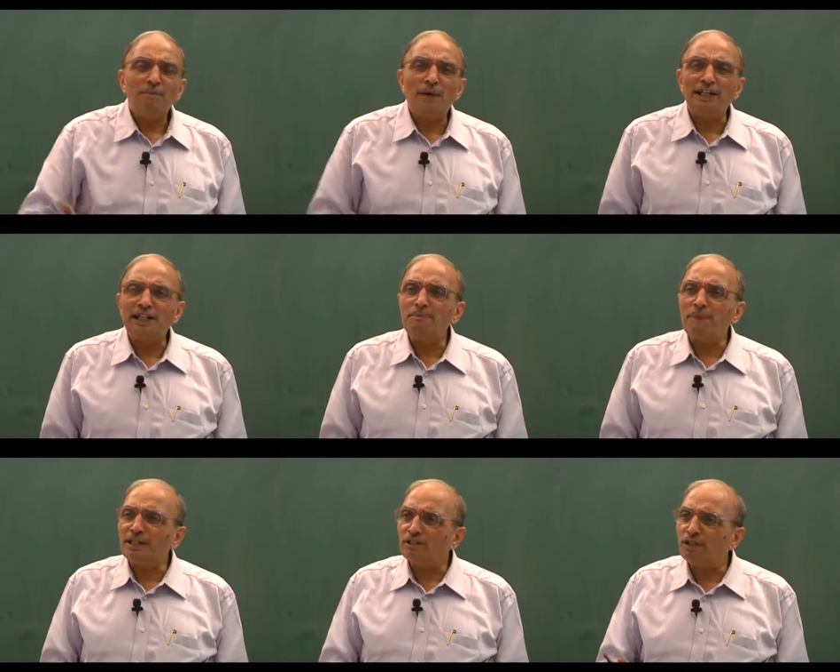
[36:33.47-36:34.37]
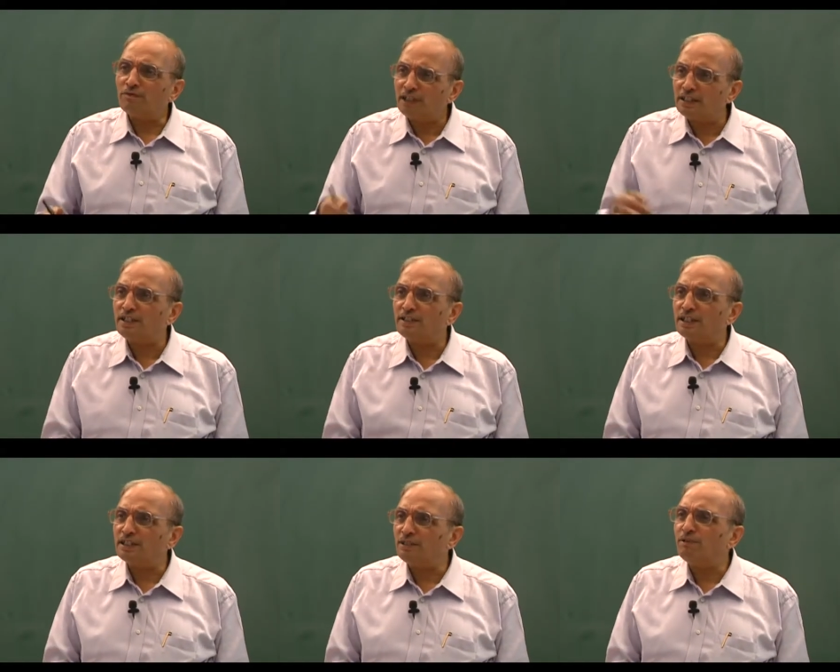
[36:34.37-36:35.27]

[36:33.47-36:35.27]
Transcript: part and parcel of this discussion.